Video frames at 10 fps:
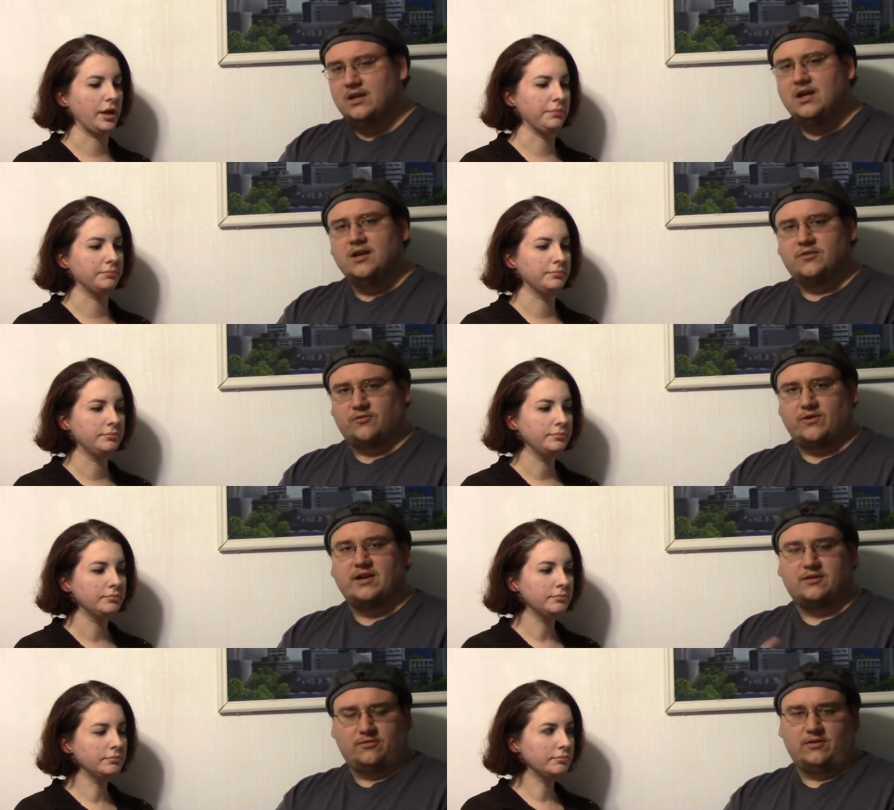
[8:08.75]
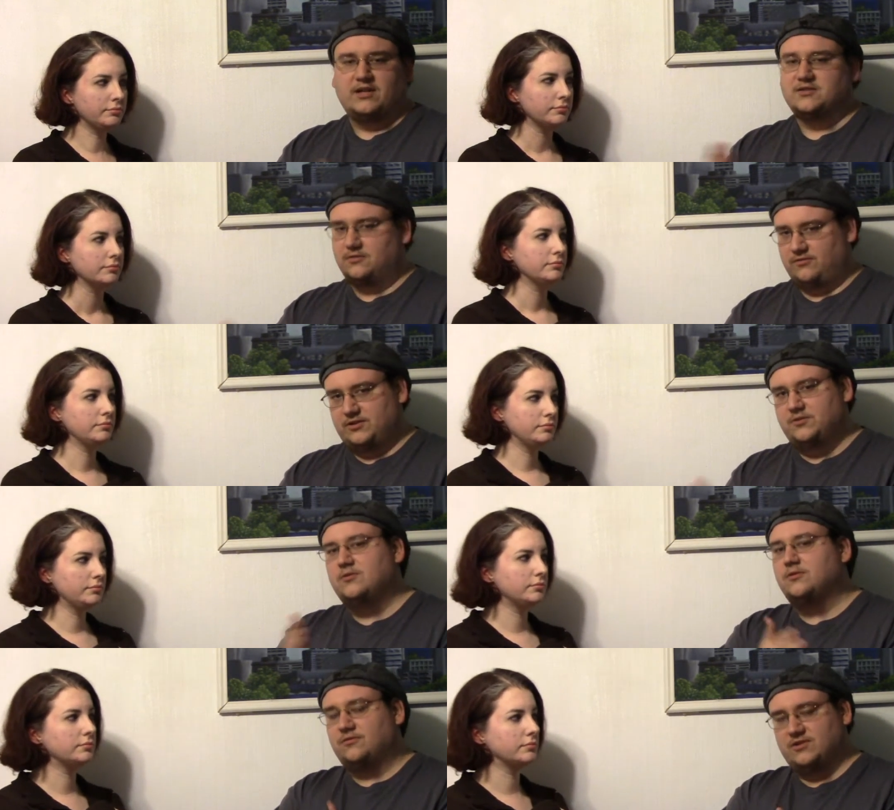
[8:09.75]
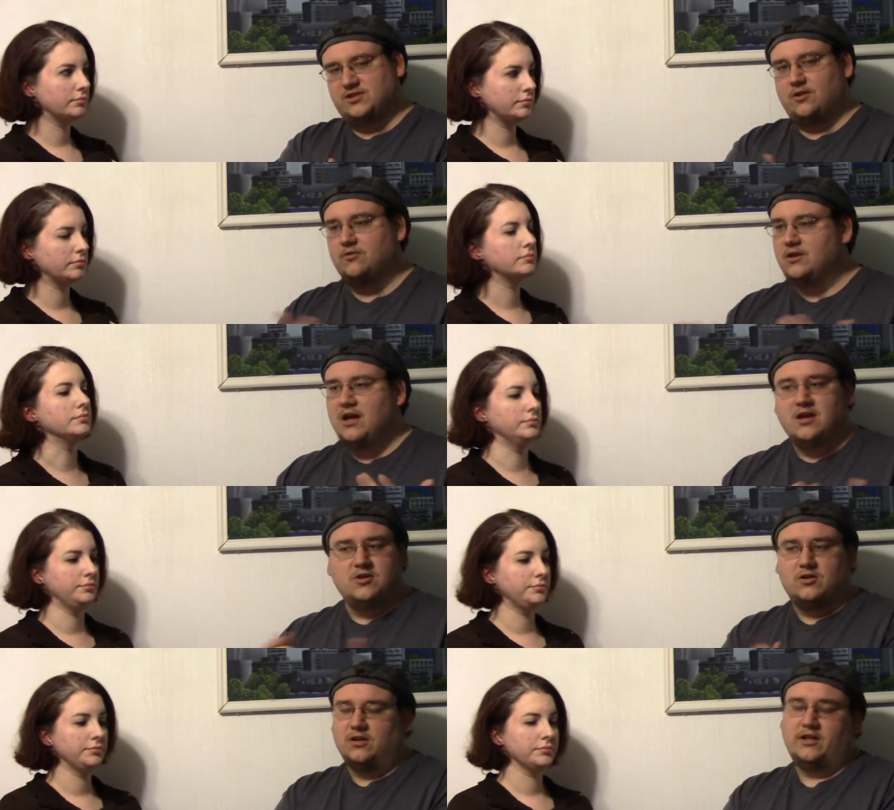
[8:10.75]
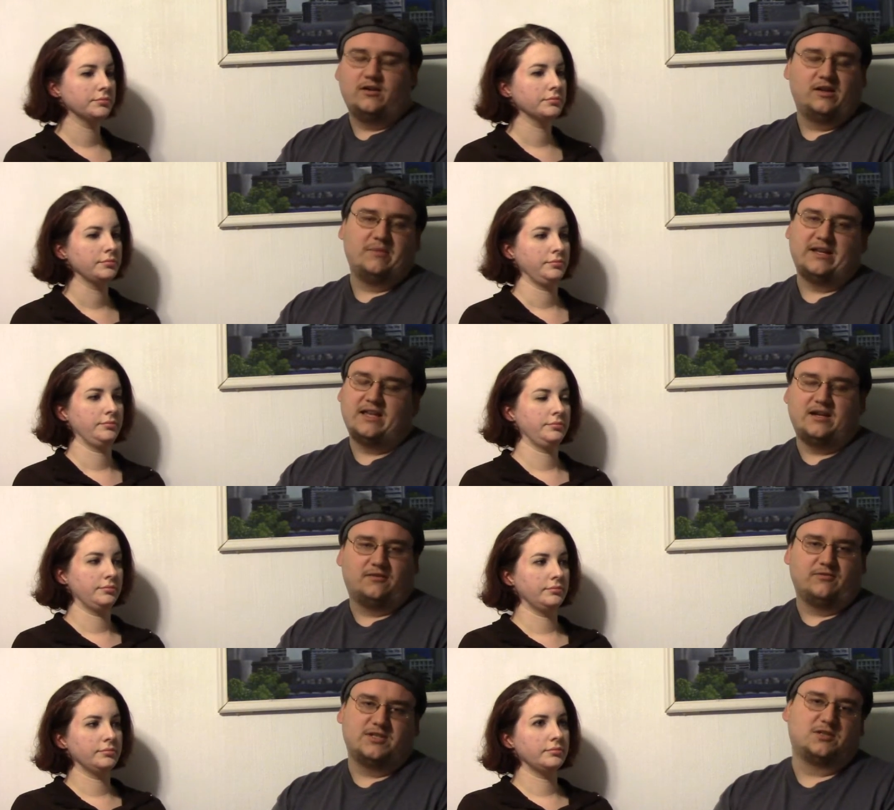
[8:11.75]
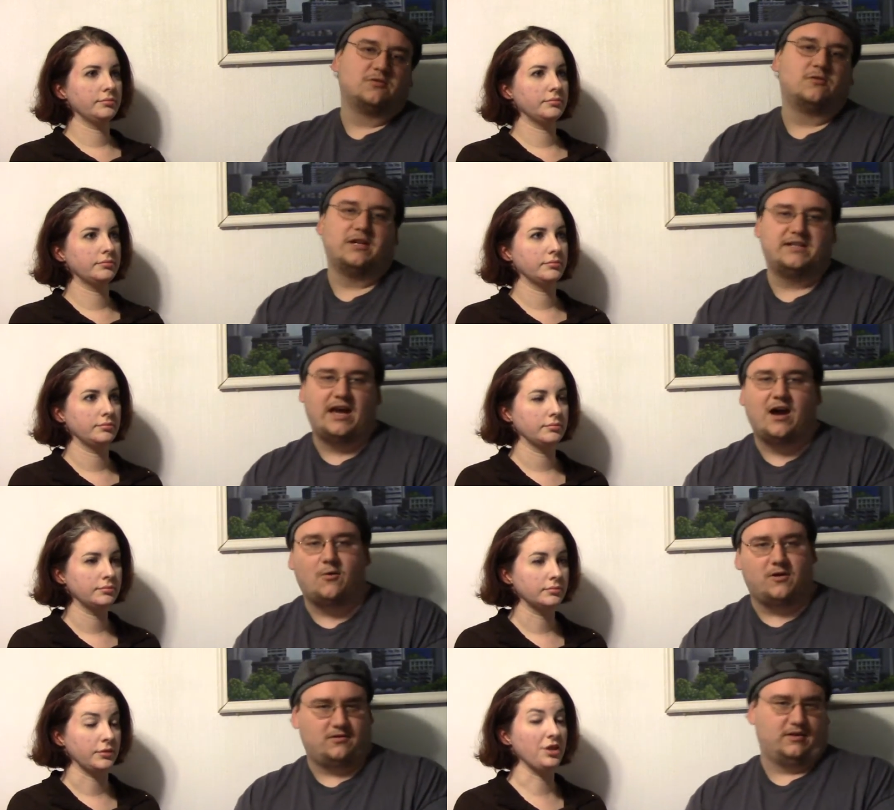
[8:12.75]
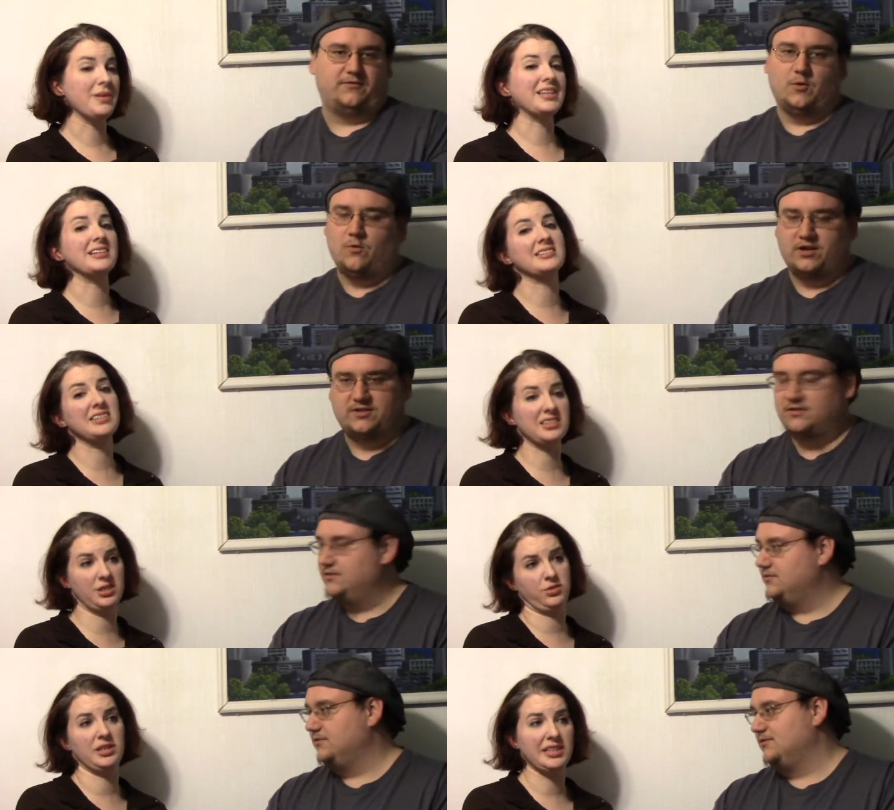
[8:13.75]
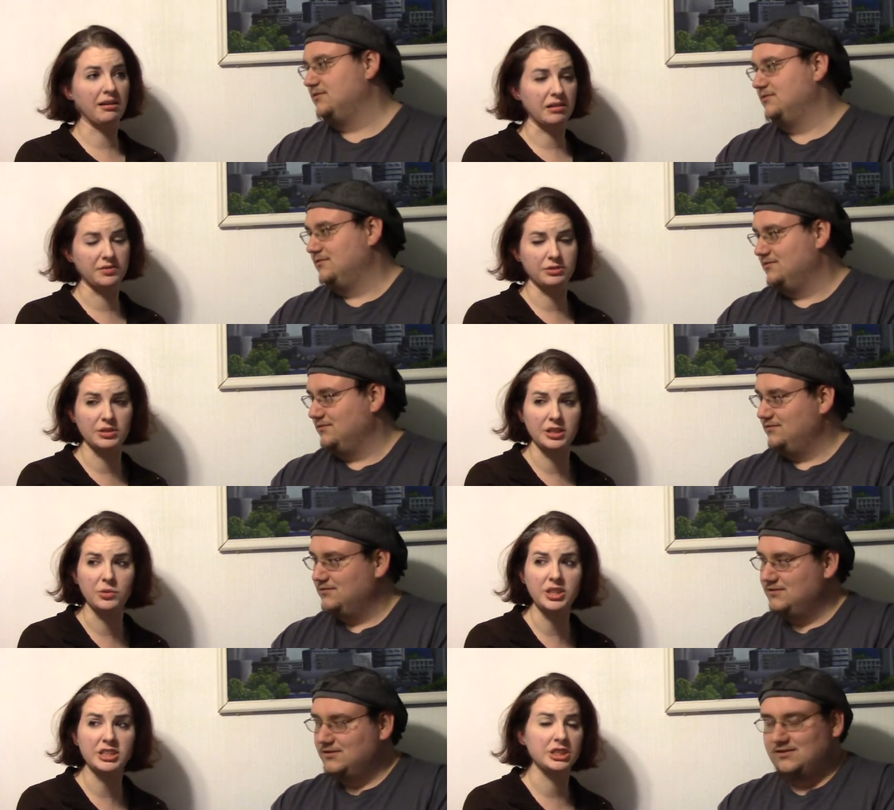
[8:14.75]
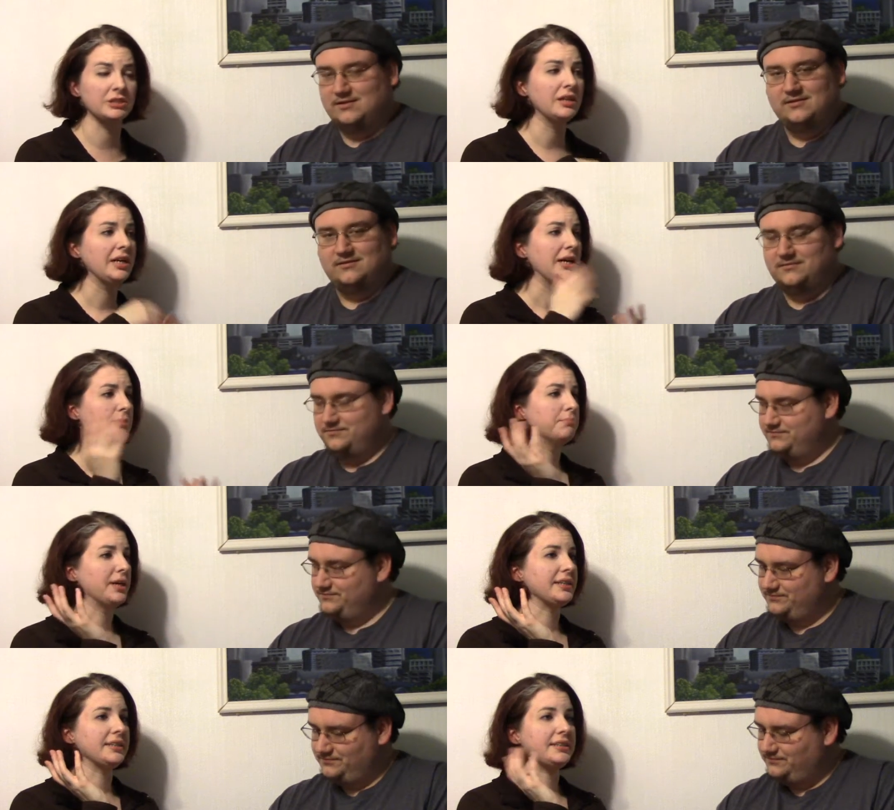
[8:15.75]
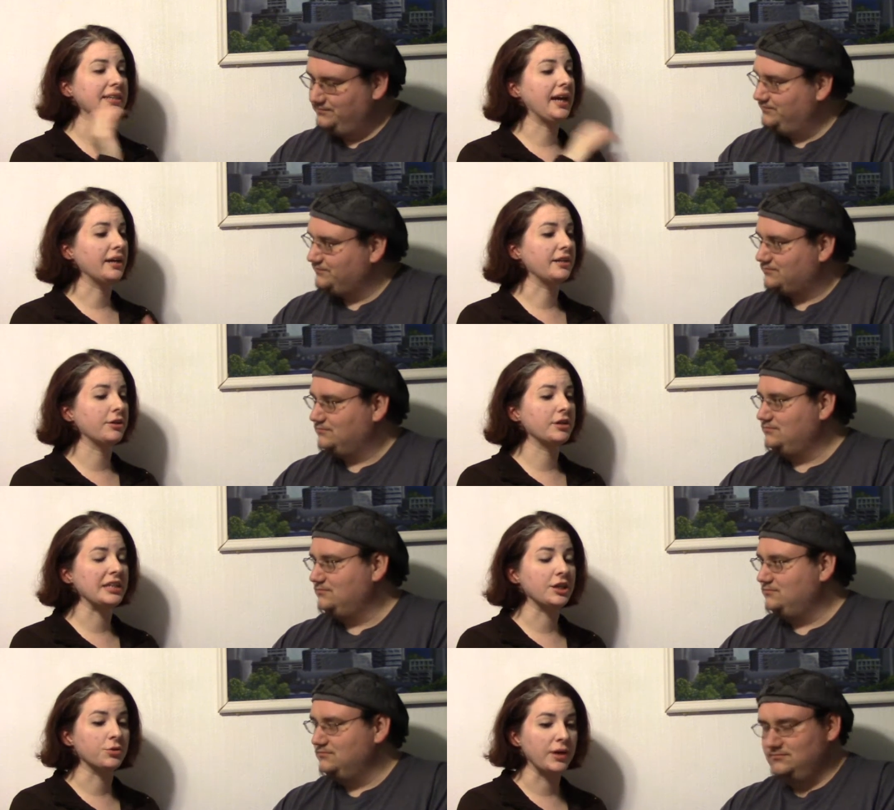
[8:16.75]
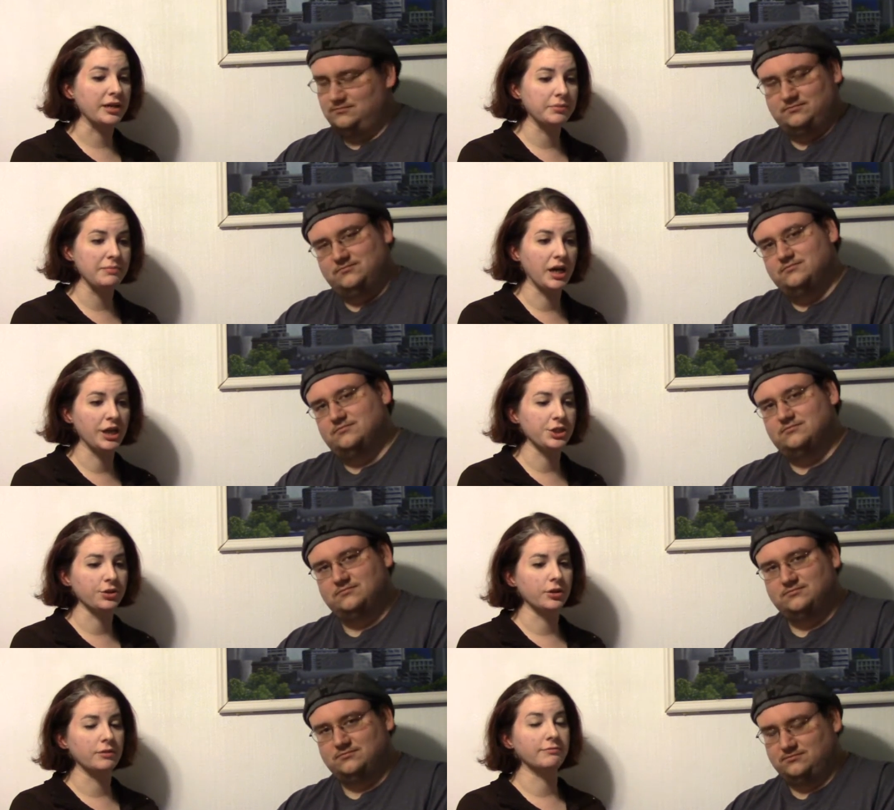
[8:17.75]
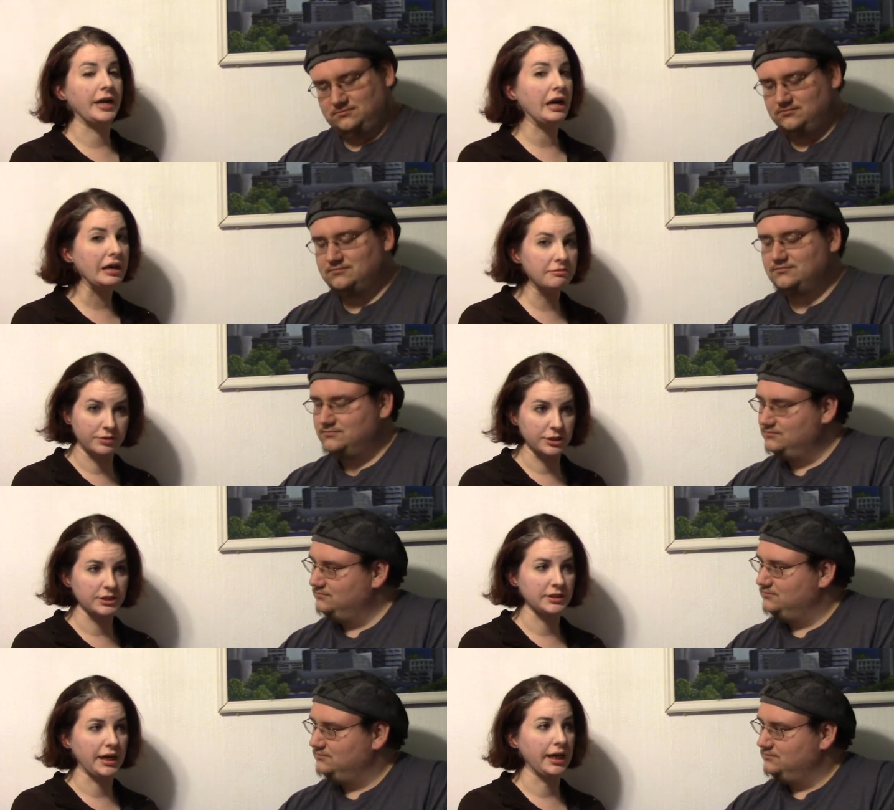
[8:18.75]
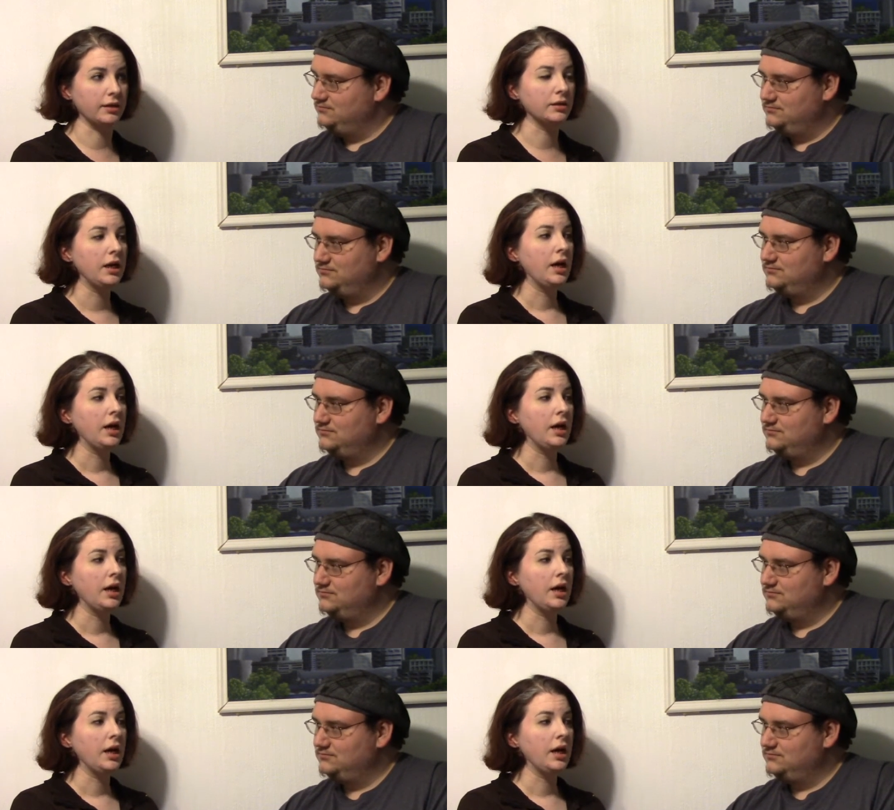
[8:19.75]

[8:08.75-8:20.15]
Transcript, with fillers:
Speaker 1: Yep. Three and three, so three Tudor, three stone. You could literally make that a three story tower. You could make you that six
Speaker 2: story tower if you really wanted to. But yeah, they're incredibly modular, very versatile,